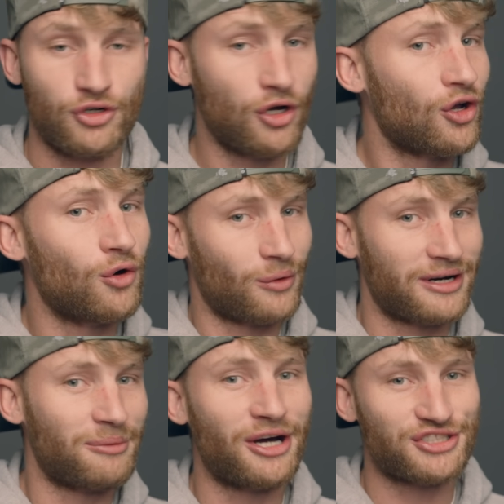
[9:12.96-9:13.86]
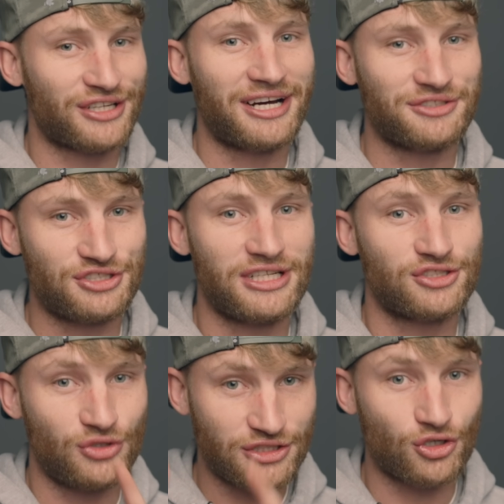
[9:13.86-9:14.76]
you don't know what a margin account is
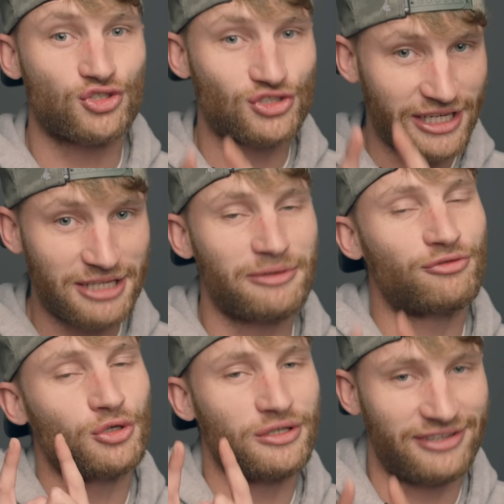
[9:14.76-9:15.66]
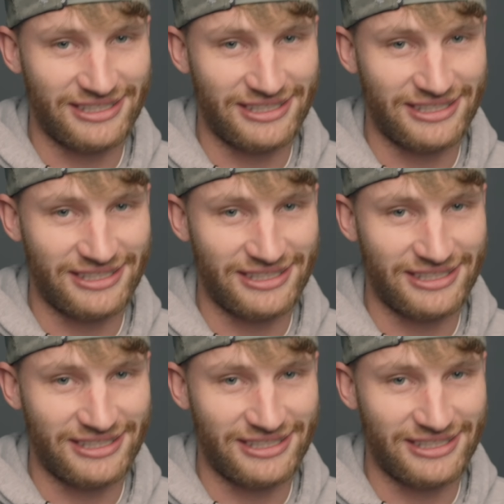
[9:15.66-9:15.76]
yet, you need to go study before you even